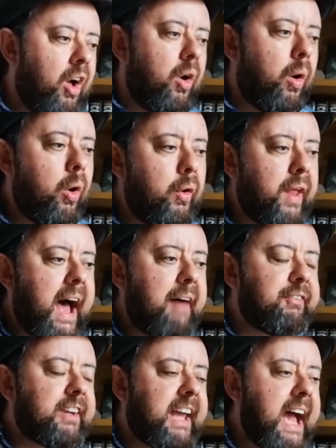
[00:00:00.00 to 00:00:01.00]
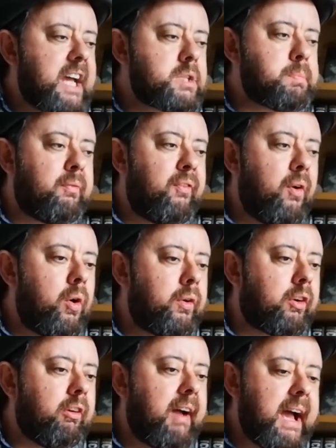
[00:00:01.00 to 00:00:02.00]
Hold out for cash before
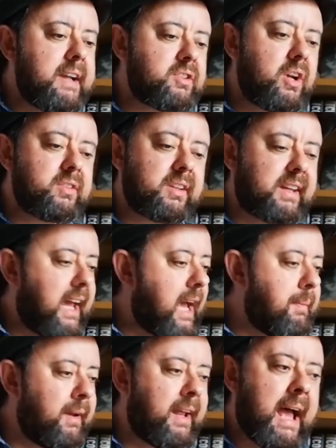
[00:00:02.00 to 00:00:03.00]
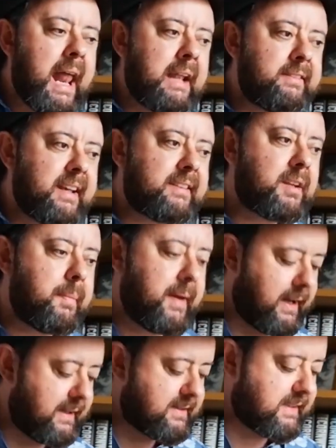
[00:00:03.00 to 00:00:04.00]
the crash, 'cause the Cayman Islands has the
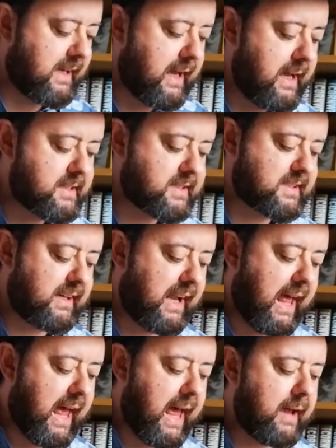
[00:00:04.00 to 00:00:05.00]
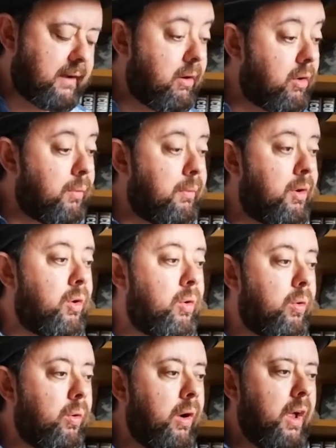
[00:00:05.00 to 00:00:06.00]
biggest stash. Slide, Kokomo,
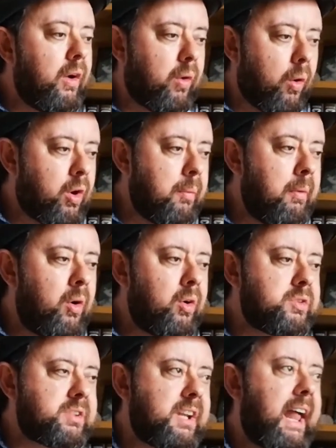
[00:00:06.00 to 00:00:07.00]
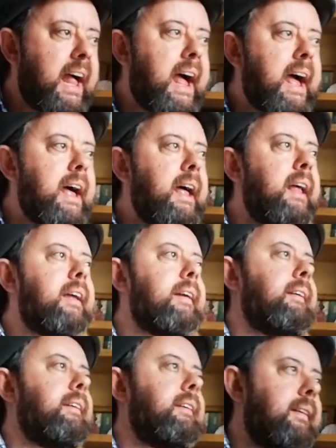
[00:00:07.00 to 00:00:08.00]
Kokomo, slide.
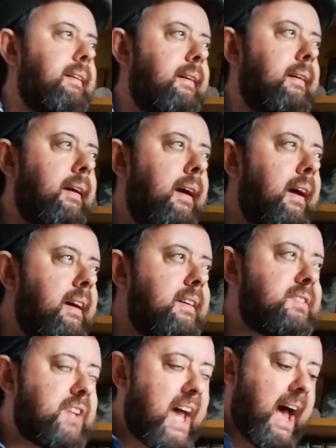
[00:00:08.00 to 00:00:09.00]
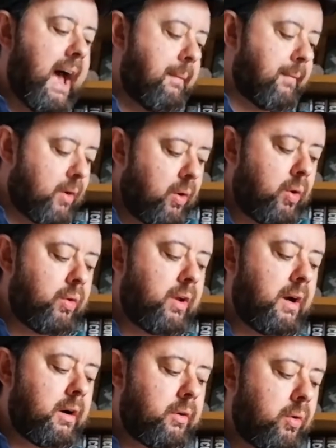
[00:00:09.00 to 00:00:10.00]
It's time to go
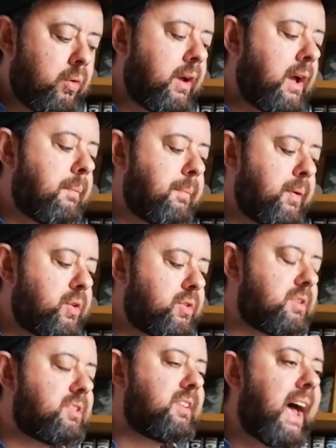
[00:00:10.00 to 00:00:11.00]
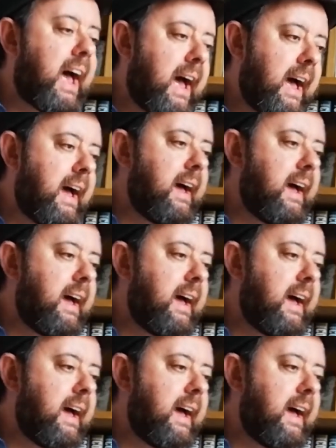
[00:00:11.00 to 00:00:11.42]
now, don't get pushed aside.